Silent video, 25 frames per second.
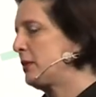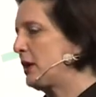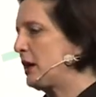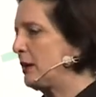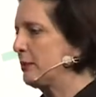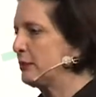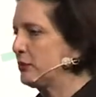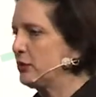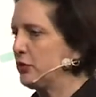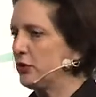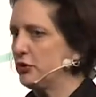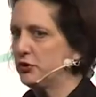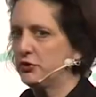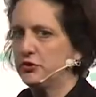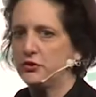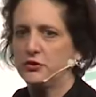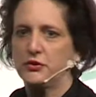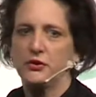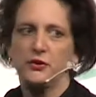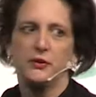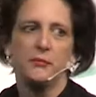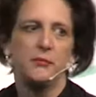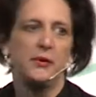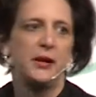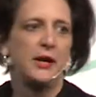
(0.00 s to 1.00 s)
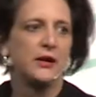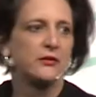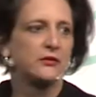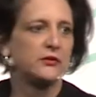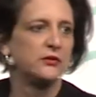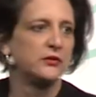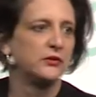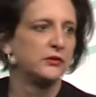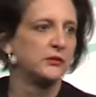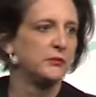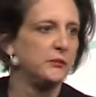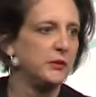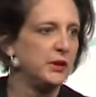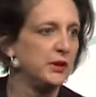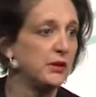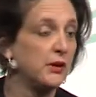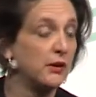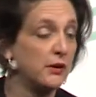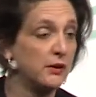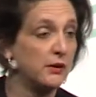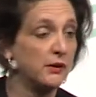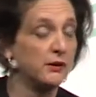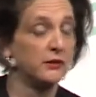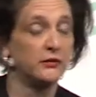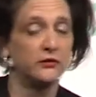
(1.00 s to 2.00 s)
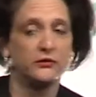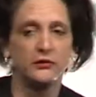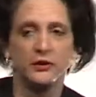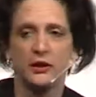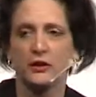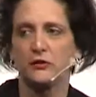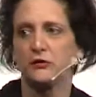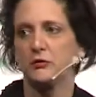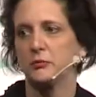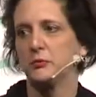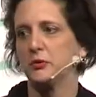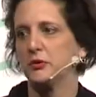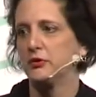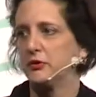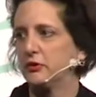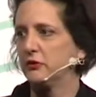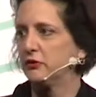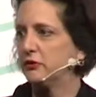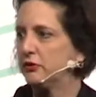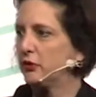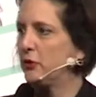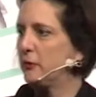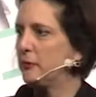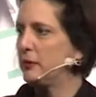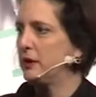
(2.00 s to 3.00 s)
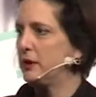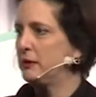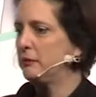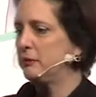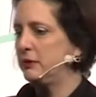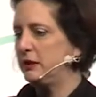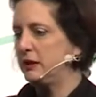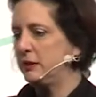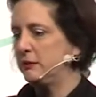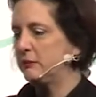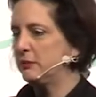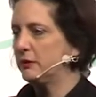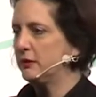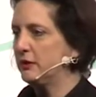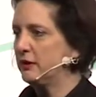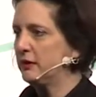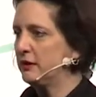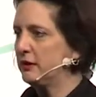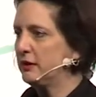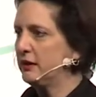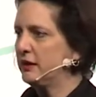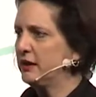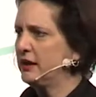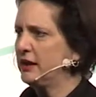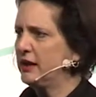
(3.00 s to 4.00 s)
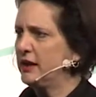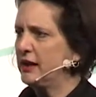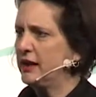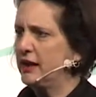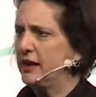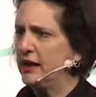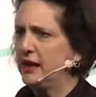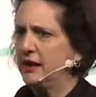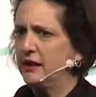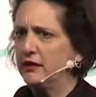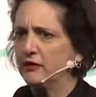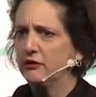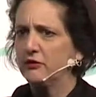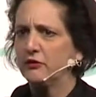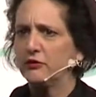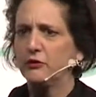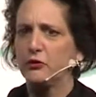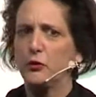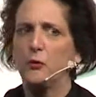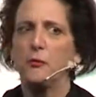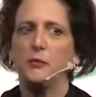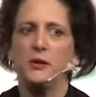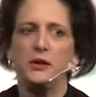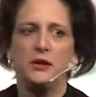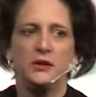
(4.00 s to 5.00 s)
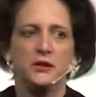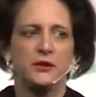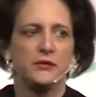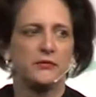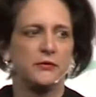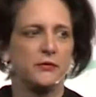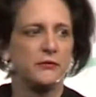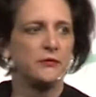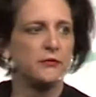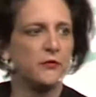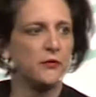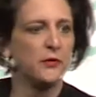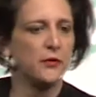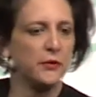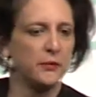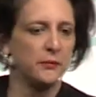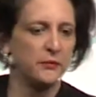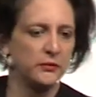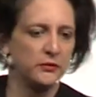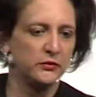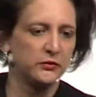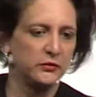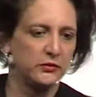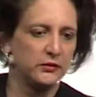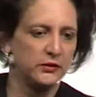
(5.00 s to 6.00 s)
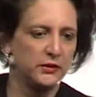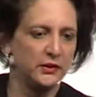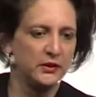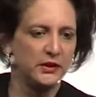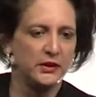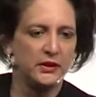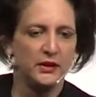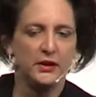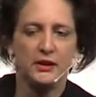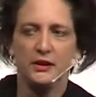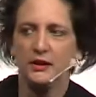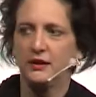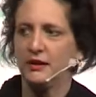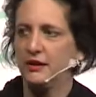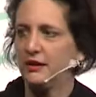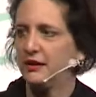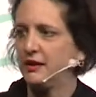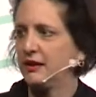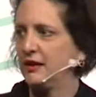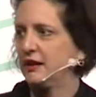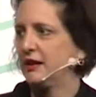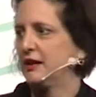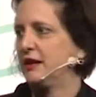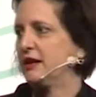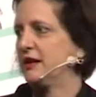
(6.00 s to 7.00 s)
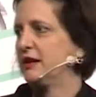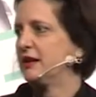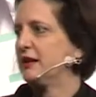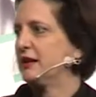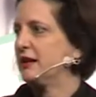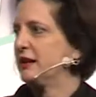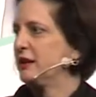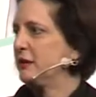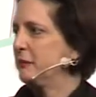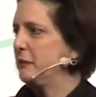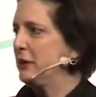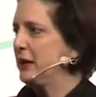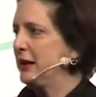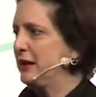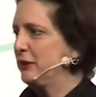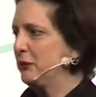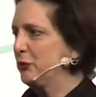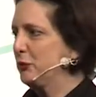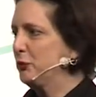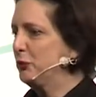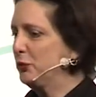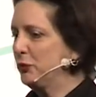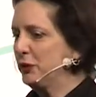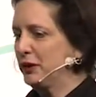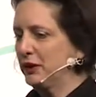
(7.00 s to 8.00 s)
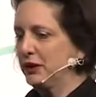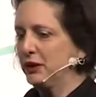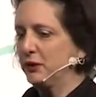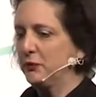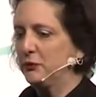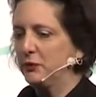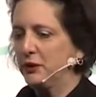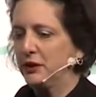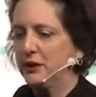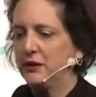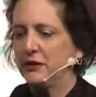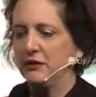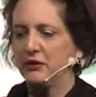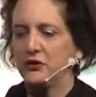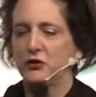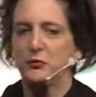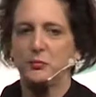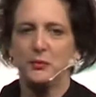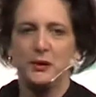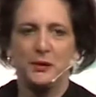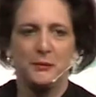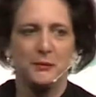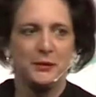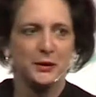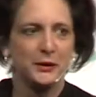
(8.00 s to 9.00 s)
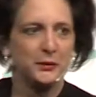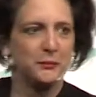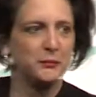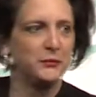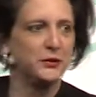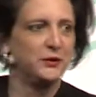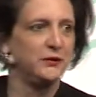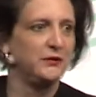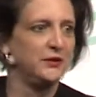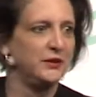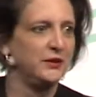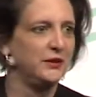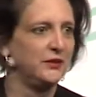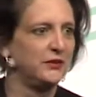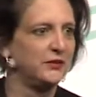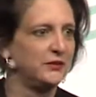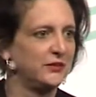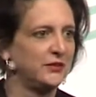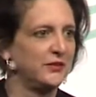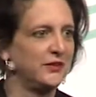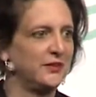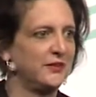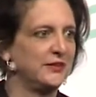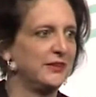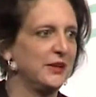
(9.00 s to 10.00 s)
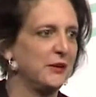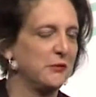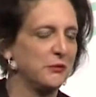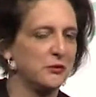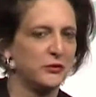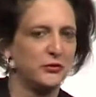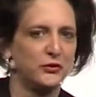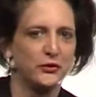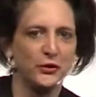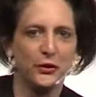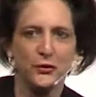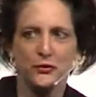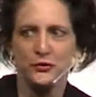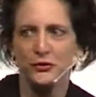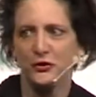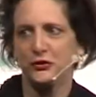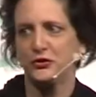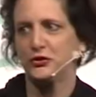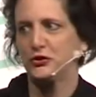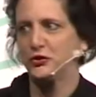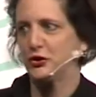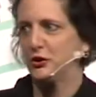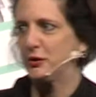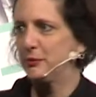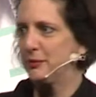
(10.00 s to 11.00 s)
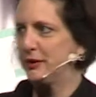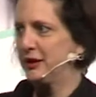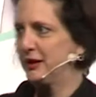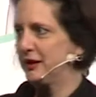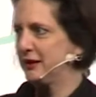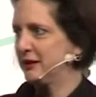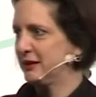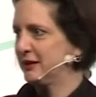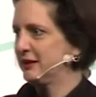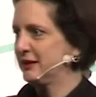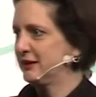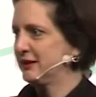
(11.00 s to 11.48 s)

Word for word: pop culture to the masses and made art accessible to so many people in so many different forms. Made really weird experimental movies that were so disturbing